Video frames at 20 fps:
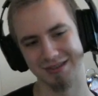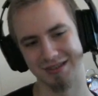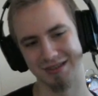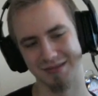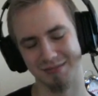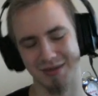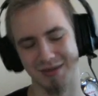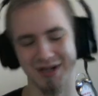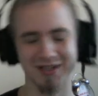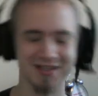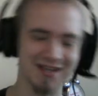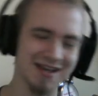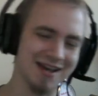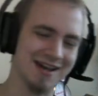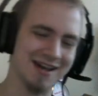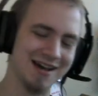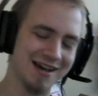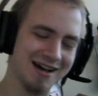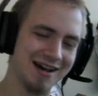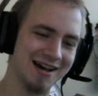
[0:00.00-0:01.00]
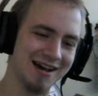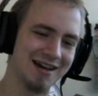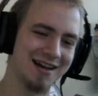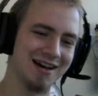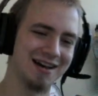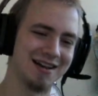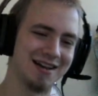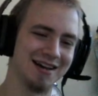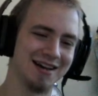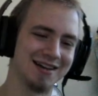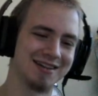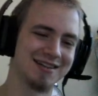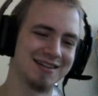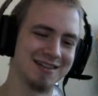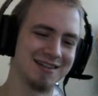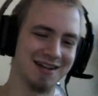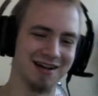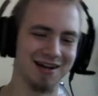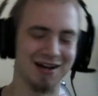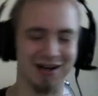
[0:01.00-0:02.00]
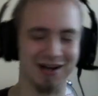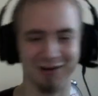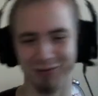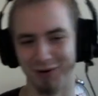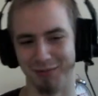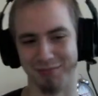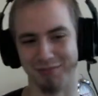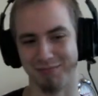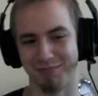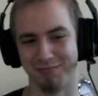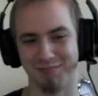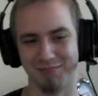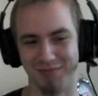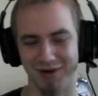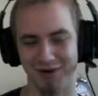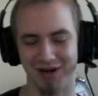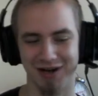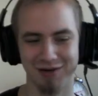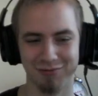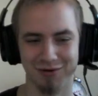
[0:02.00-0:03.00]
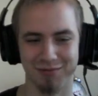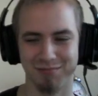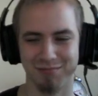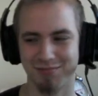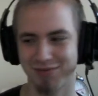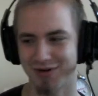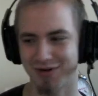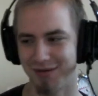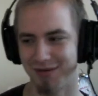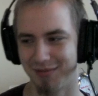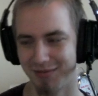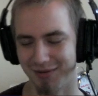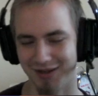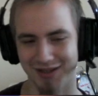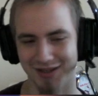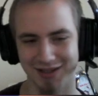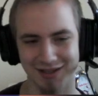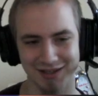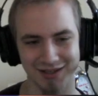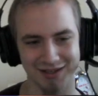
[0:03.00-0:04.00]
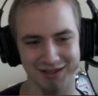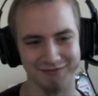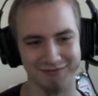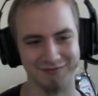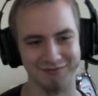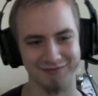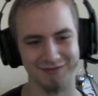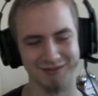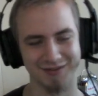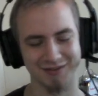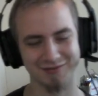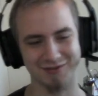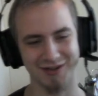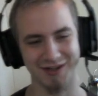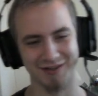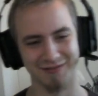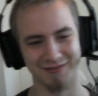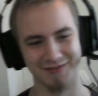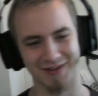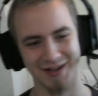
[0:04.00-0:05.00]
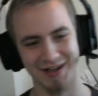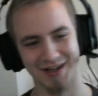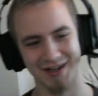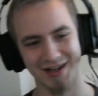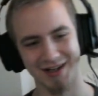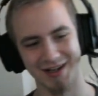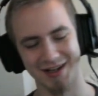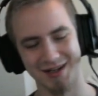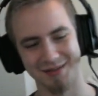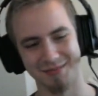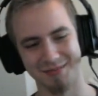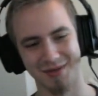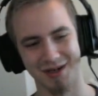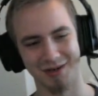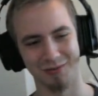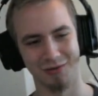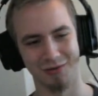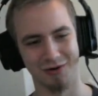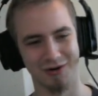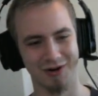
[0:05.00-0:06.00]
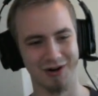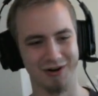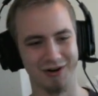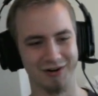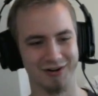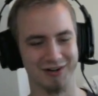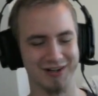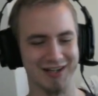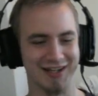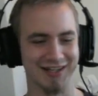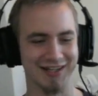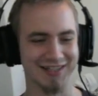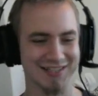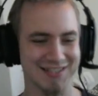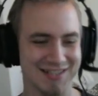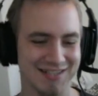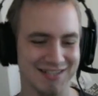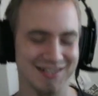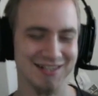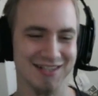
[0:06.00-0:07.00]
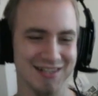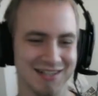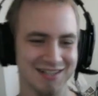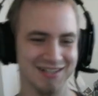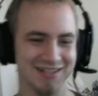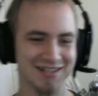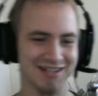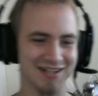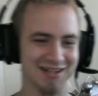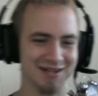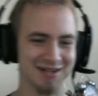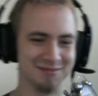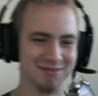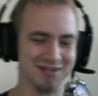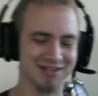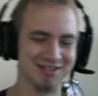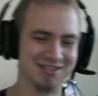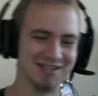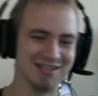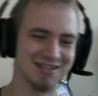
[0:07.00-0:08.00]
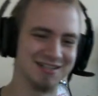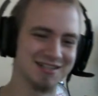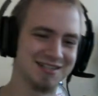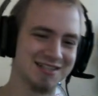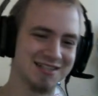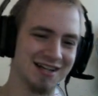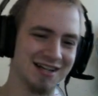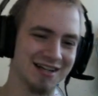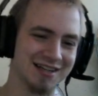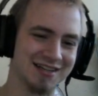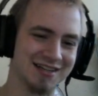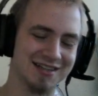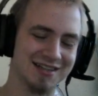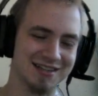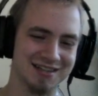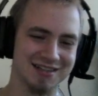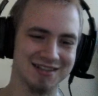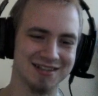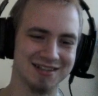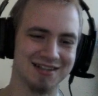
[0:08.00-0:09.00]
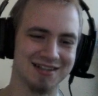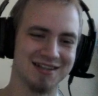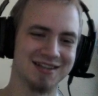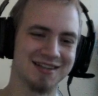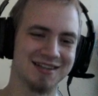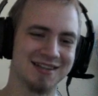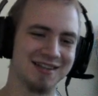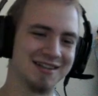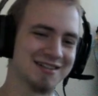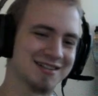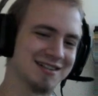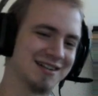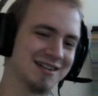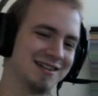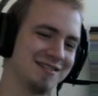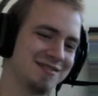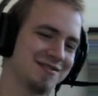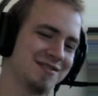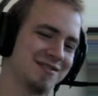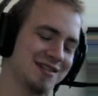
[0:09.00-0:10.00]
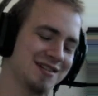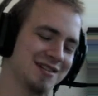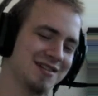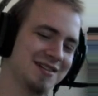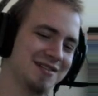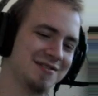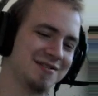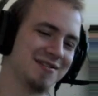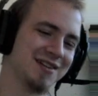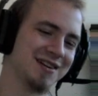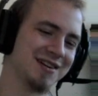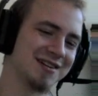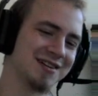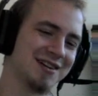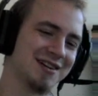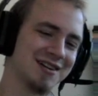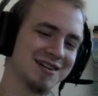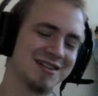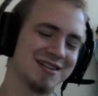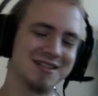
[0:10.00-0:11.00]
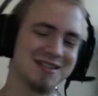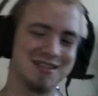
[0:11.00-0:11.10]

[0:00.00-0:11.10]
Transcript: but yeah, I like it. I will probably try to fit it in my warrior decks because I just like these kind of fun cards.